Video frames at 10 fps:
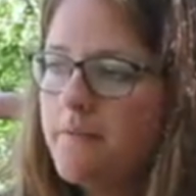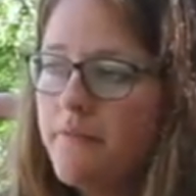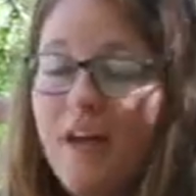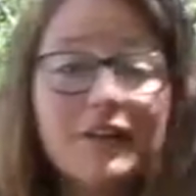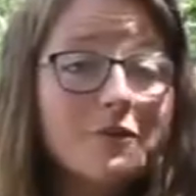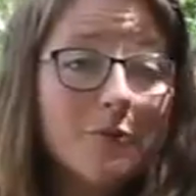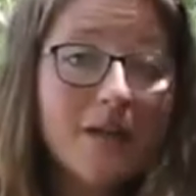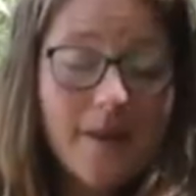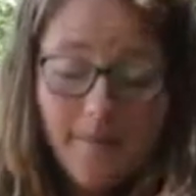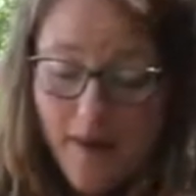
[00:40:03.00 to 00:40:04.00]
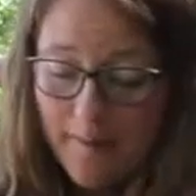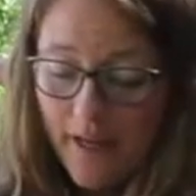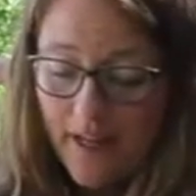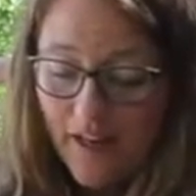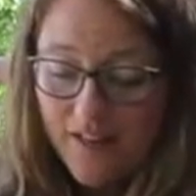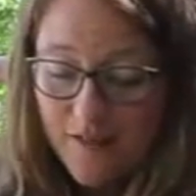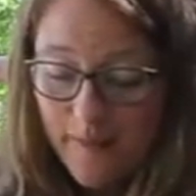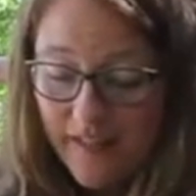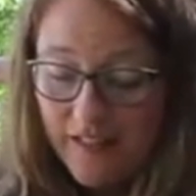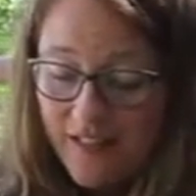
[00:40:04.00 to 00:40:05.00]
that's when I met my
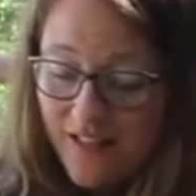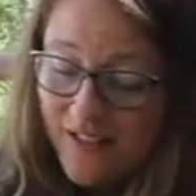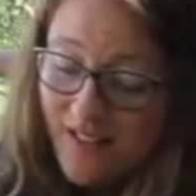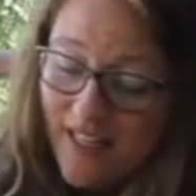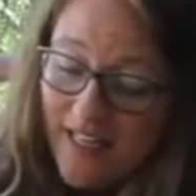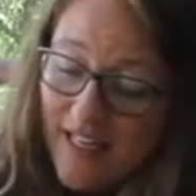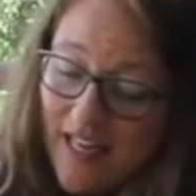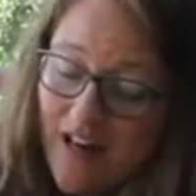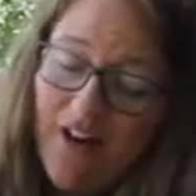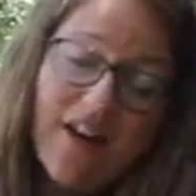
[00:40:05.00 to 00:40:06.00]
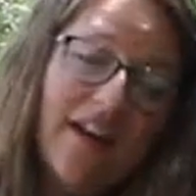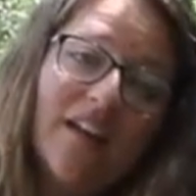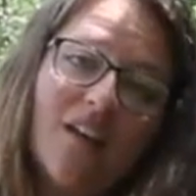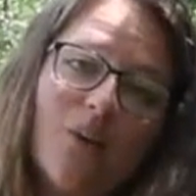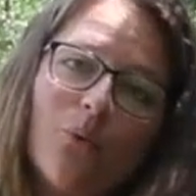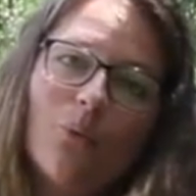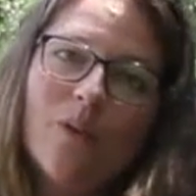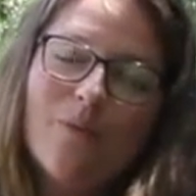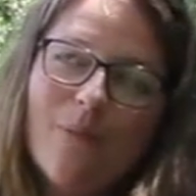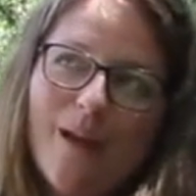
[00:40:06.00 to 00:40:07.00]
husband, Eric.
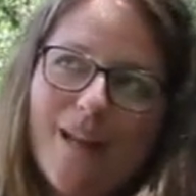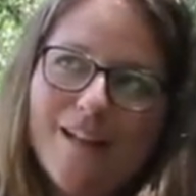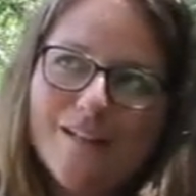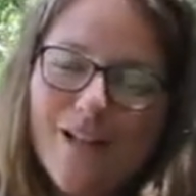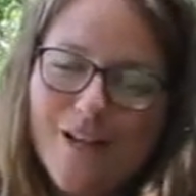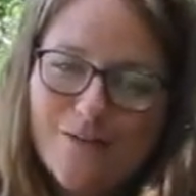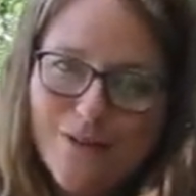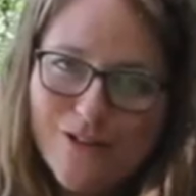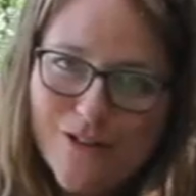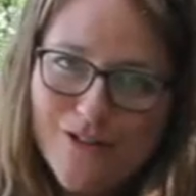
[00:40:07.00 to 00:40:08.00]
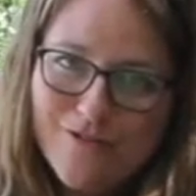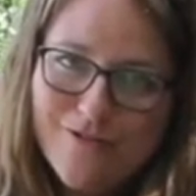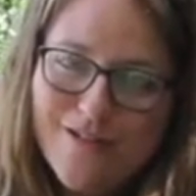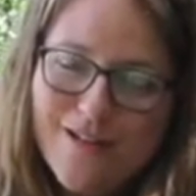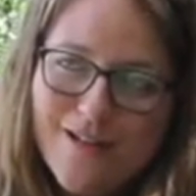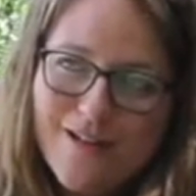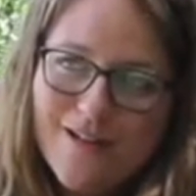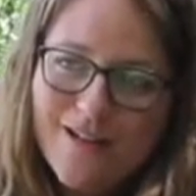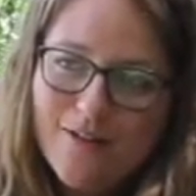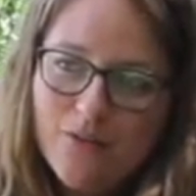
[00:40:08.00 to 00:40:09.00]
We met at Taekwondo.
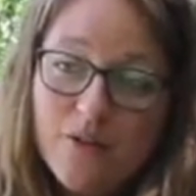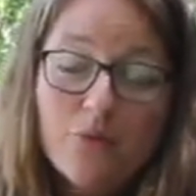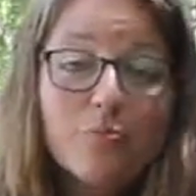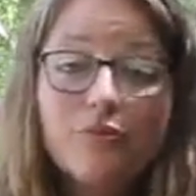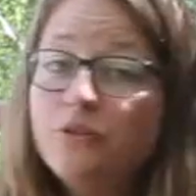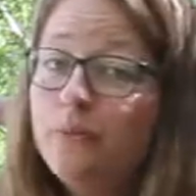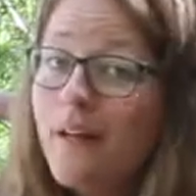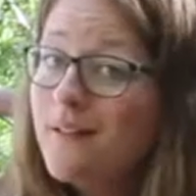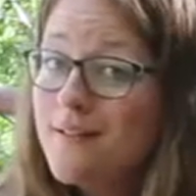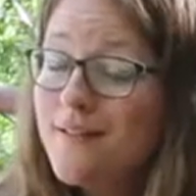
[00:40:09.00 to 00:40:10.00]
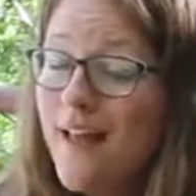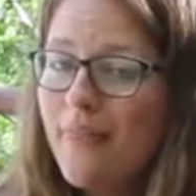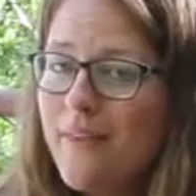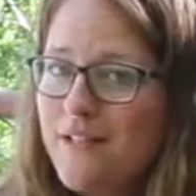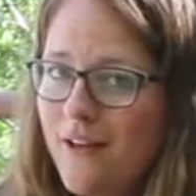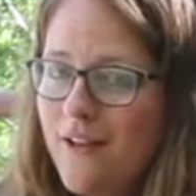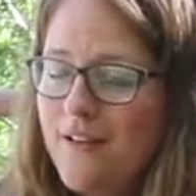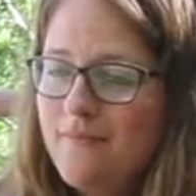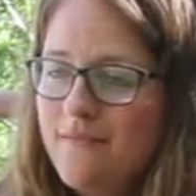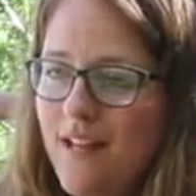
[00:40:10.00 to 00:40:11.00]
We were blue belts at the
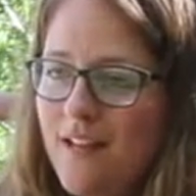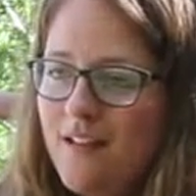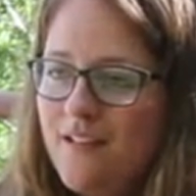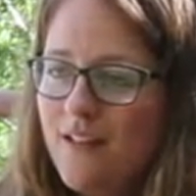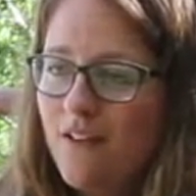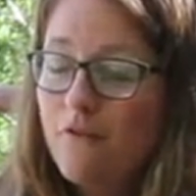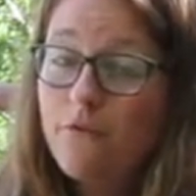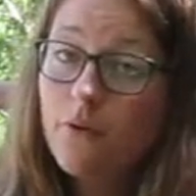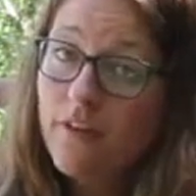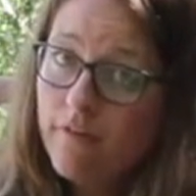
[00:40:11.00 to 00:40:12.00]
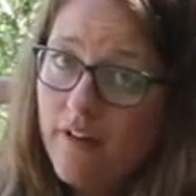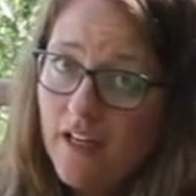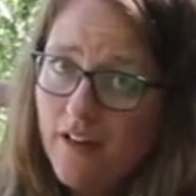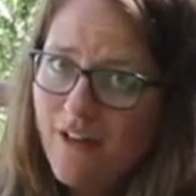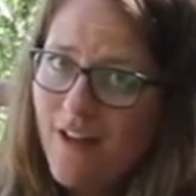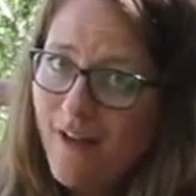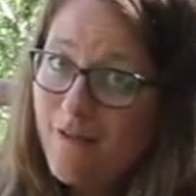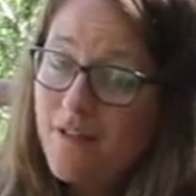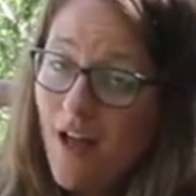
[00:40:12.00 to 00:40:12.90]
time, and for the record, I was a